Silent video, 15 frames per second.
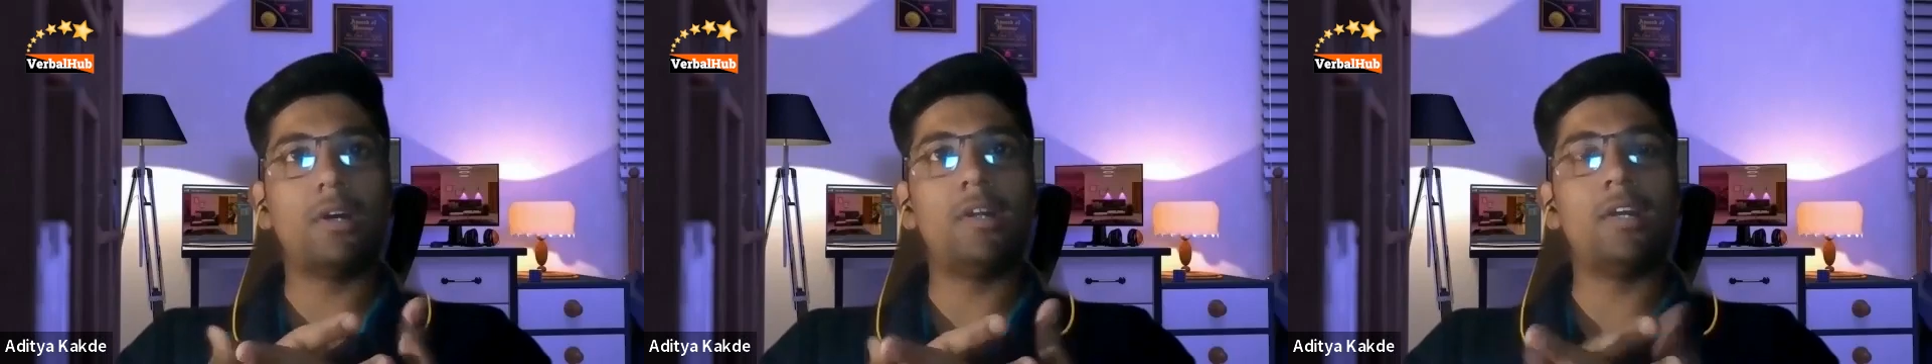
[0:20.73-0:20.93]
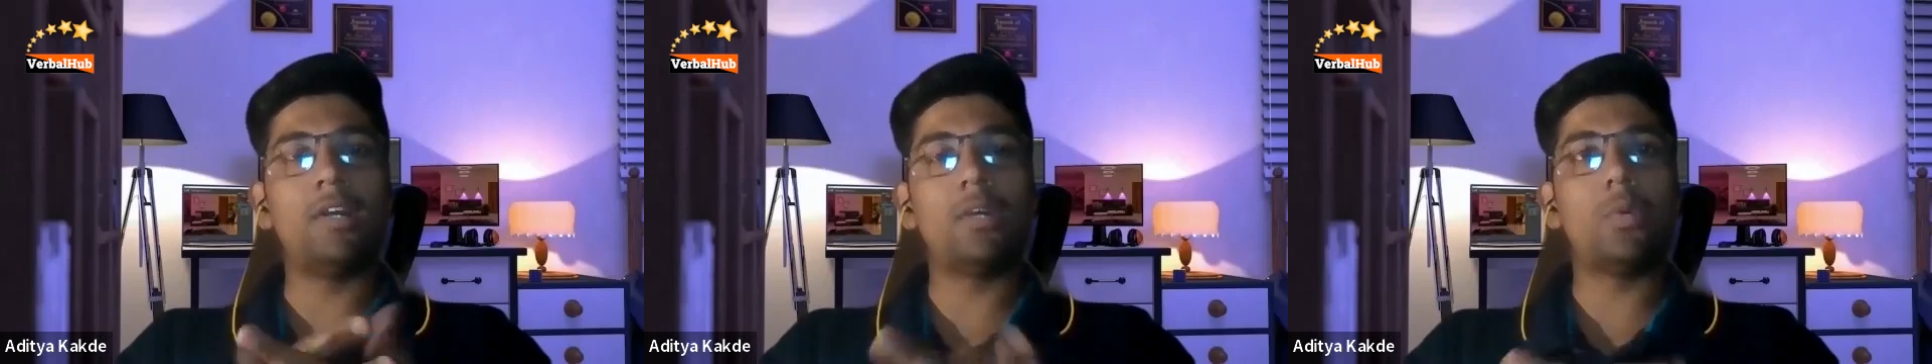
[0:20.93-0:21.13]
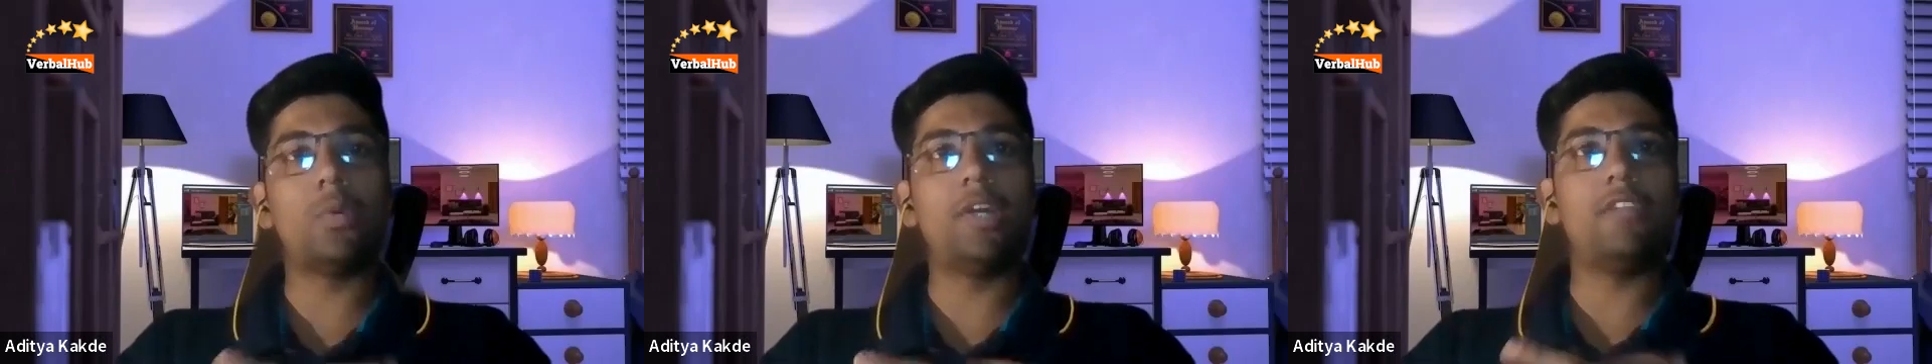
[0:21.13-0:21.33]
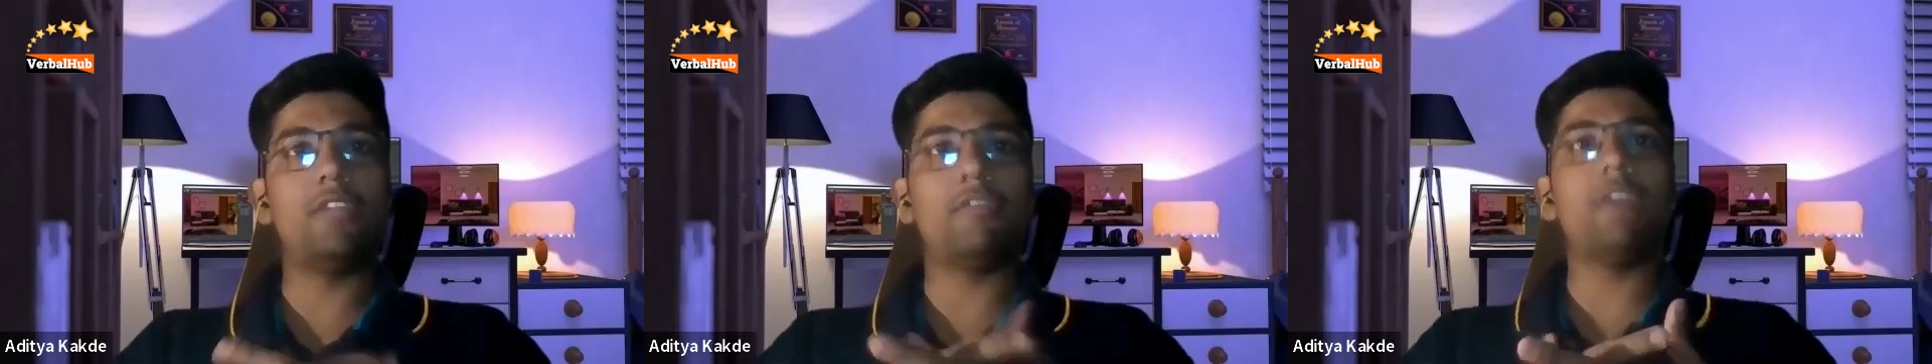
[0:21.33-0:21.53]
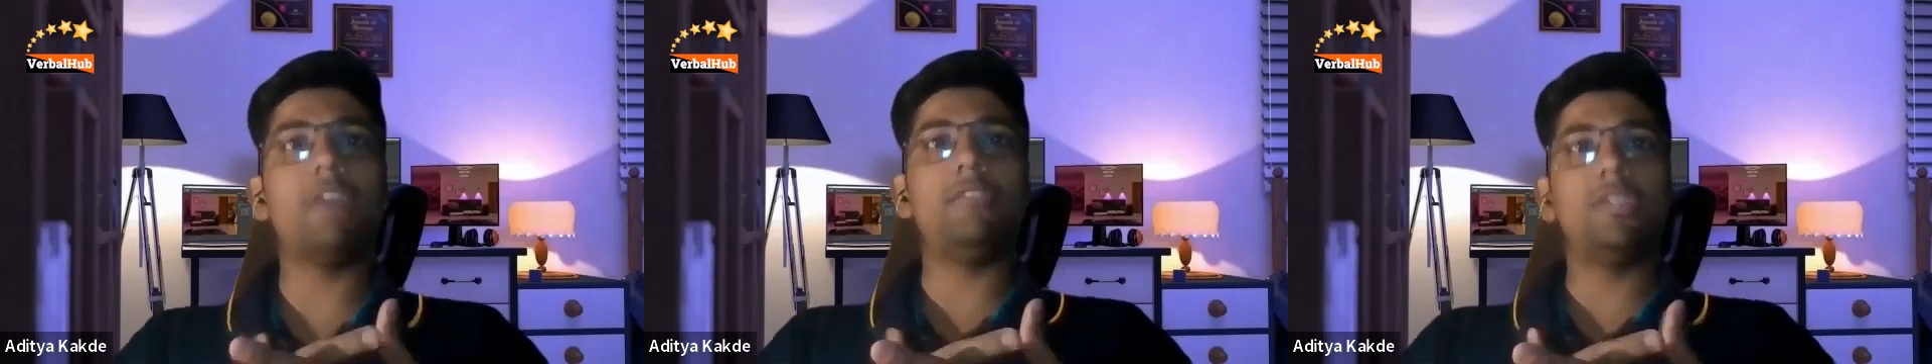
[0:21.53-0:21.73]
under
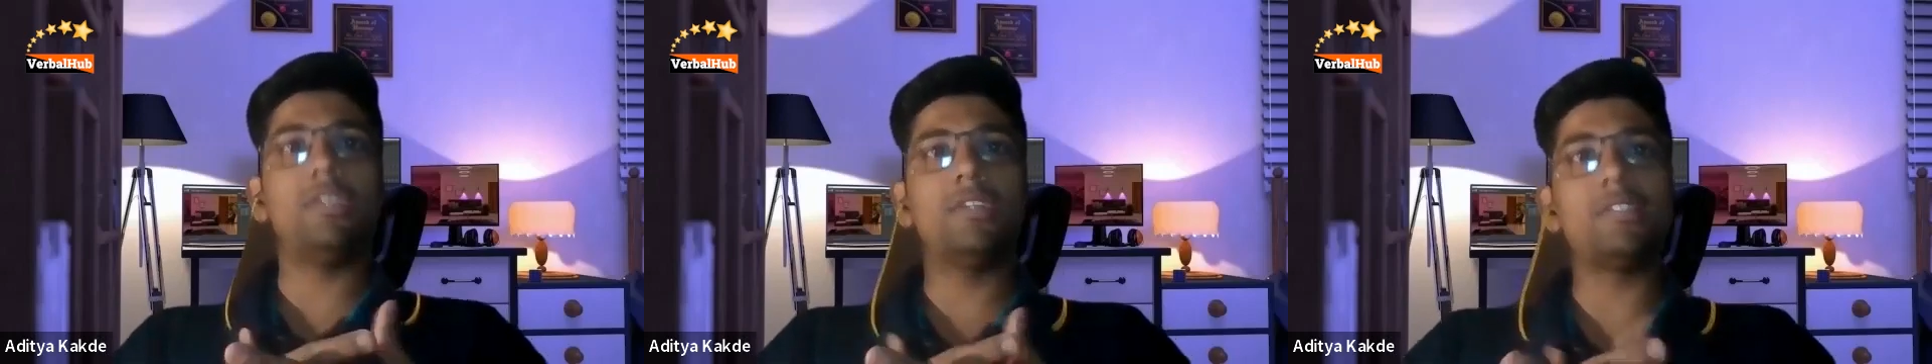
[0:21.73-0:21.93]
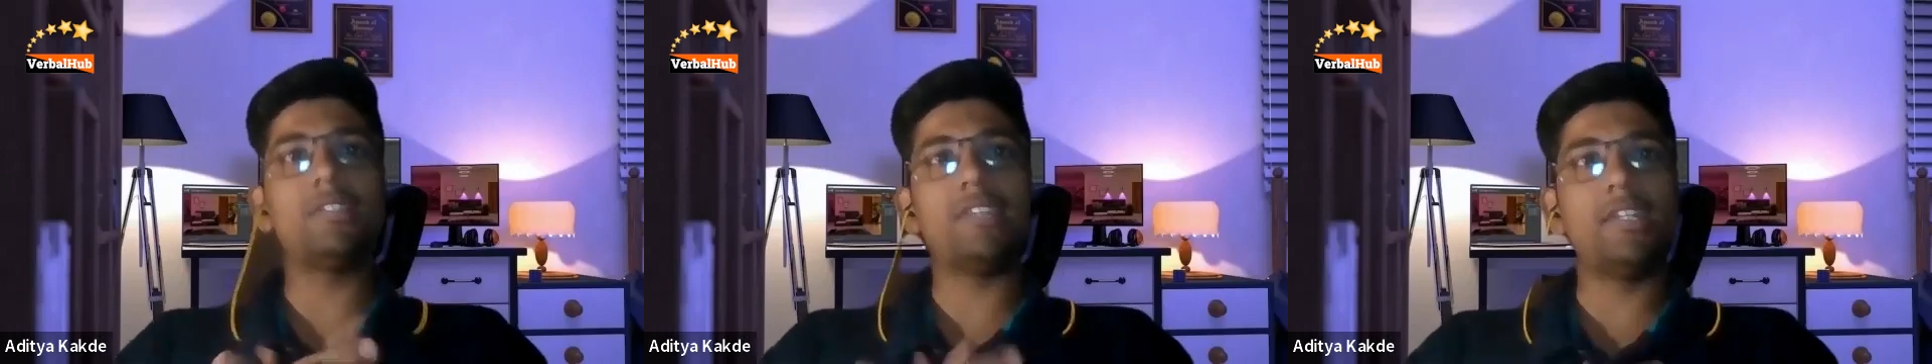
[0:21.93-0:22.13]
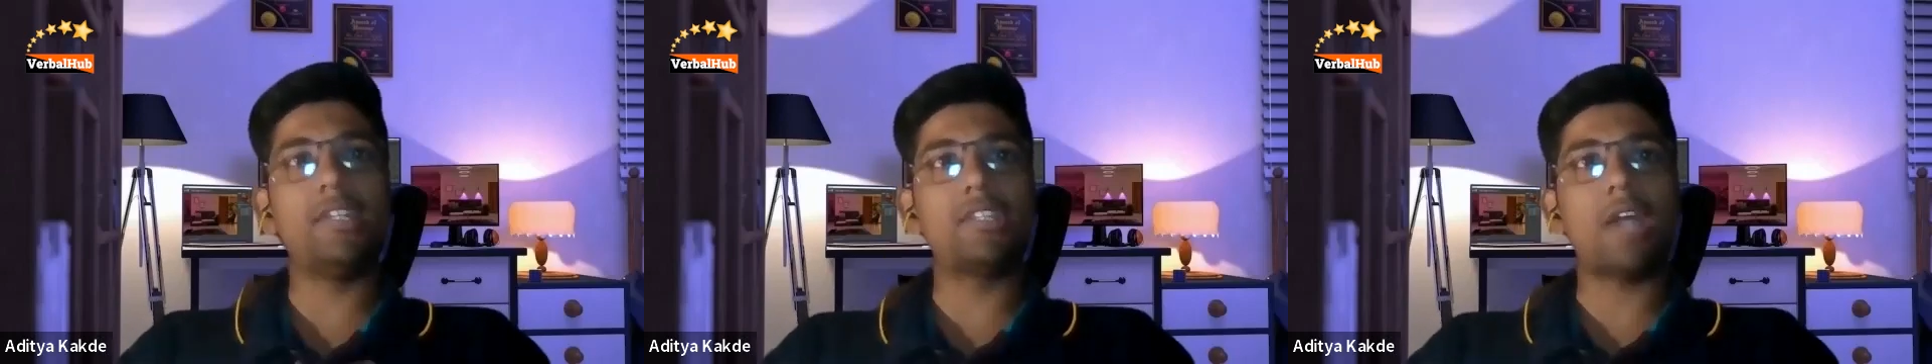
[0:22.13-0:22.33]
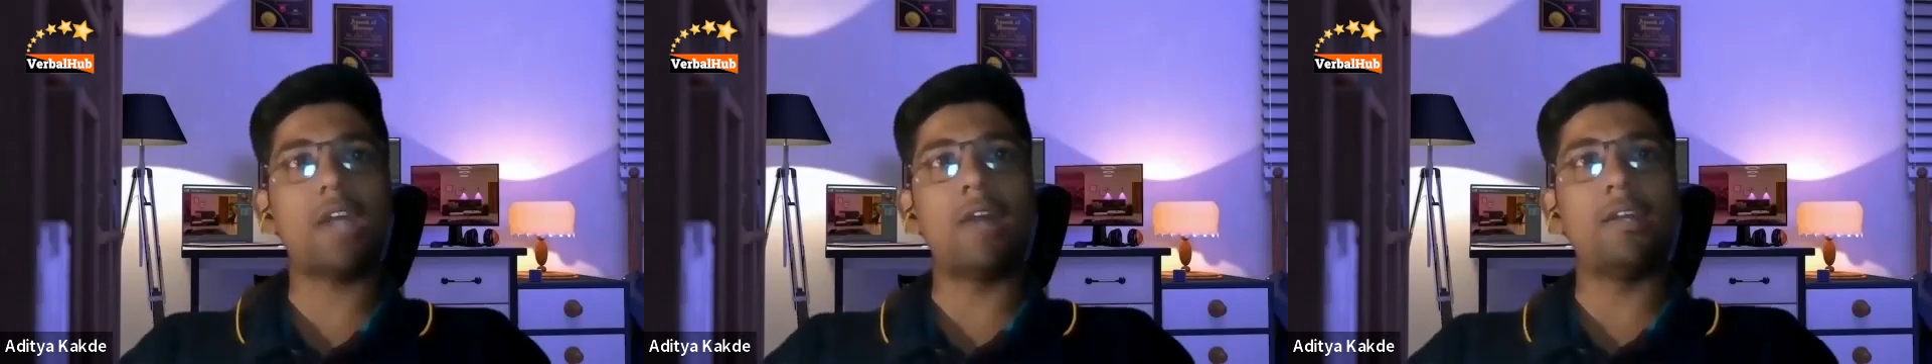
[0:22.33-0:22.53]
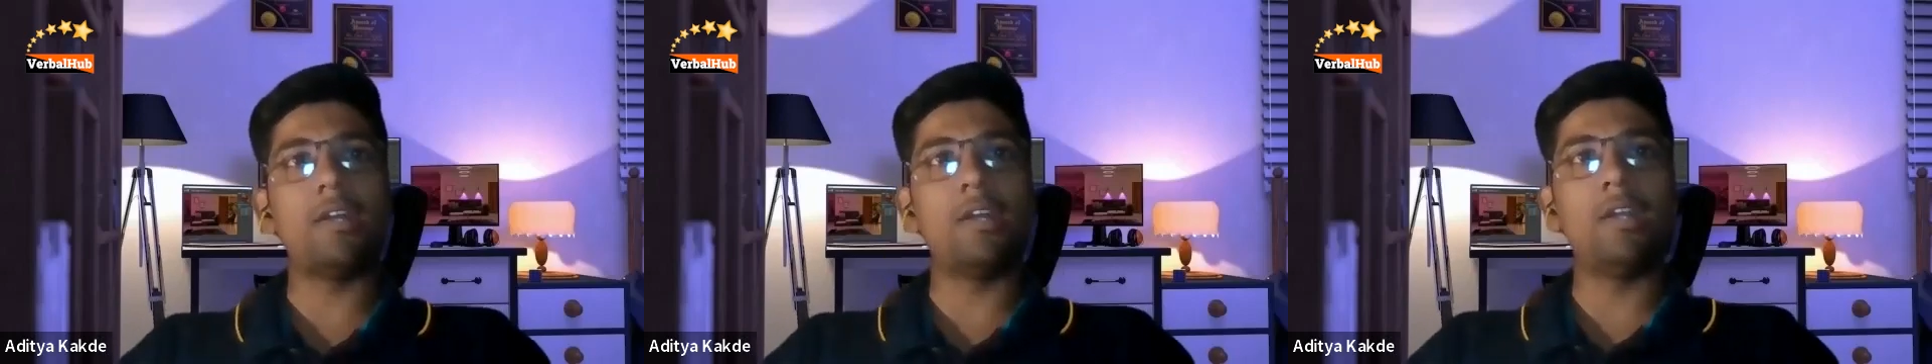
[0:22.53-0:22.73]
25 years age
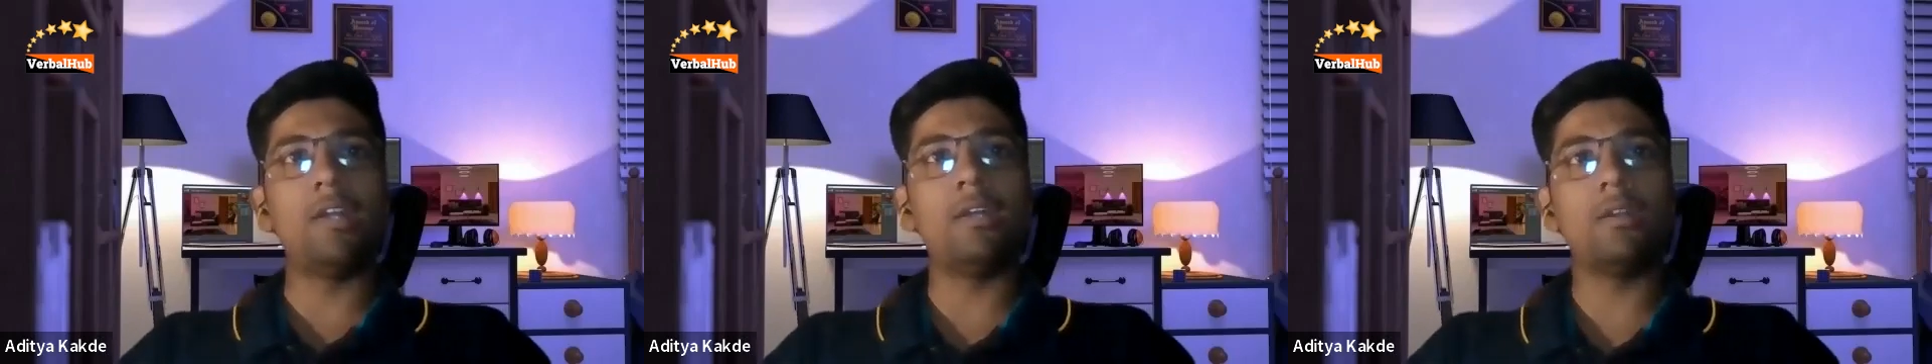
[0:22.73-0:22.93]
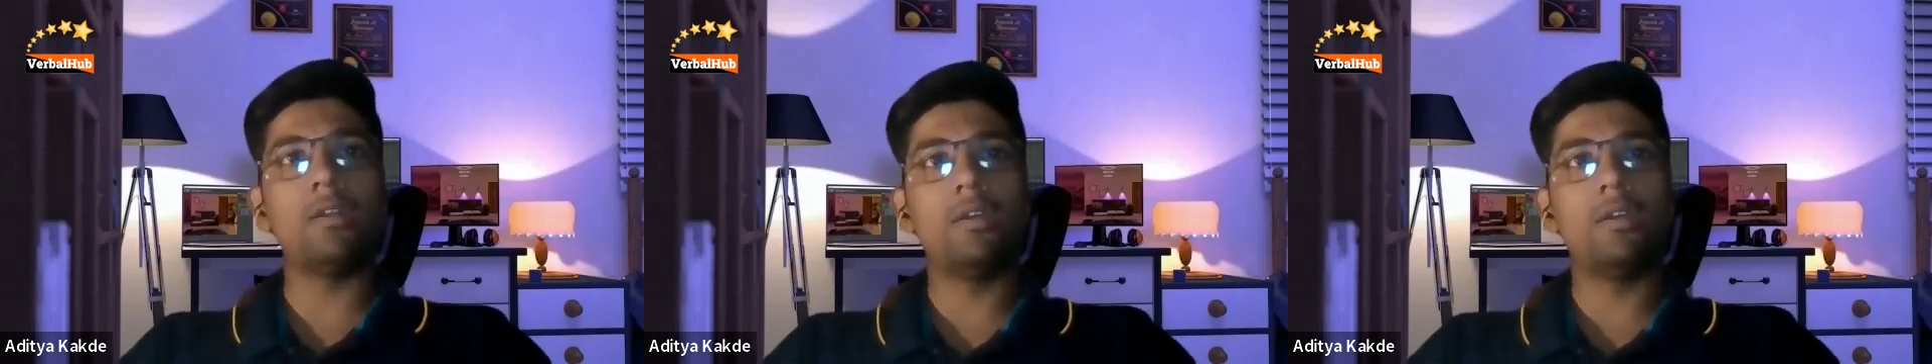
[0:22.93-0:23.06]
category.